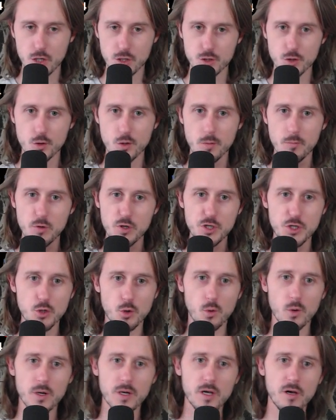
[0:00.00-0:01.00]
So the
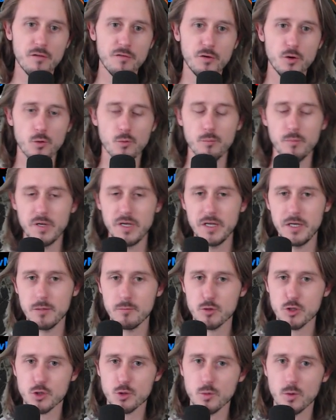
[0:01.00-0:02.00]
majority of your
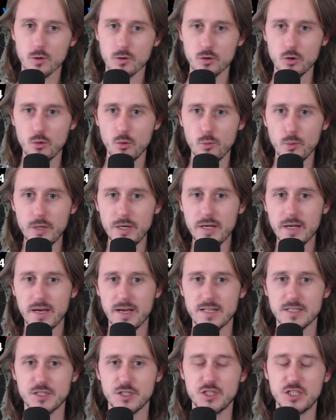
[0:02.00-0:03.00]
medium strong to weak
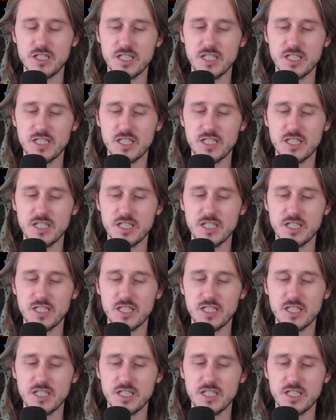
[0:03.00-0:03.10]
hands